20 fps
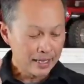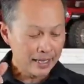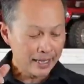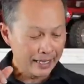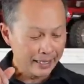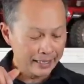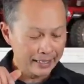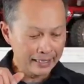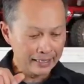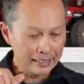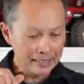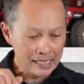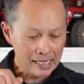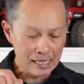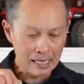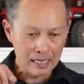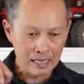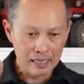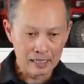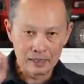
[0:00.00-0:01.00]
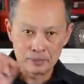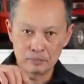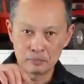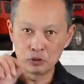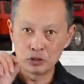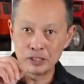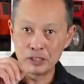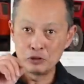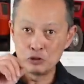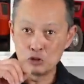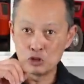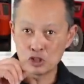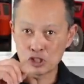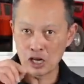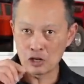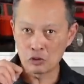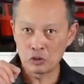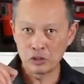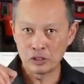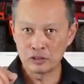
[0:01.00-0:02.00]
and put the new
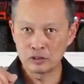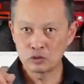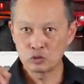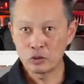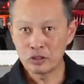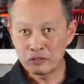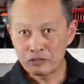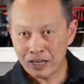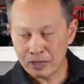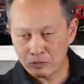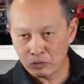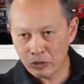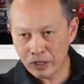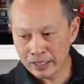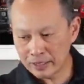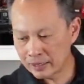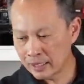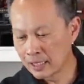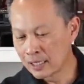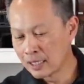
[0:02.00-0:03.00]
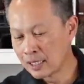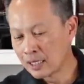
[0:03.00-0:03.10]
shock oil, 25 weight,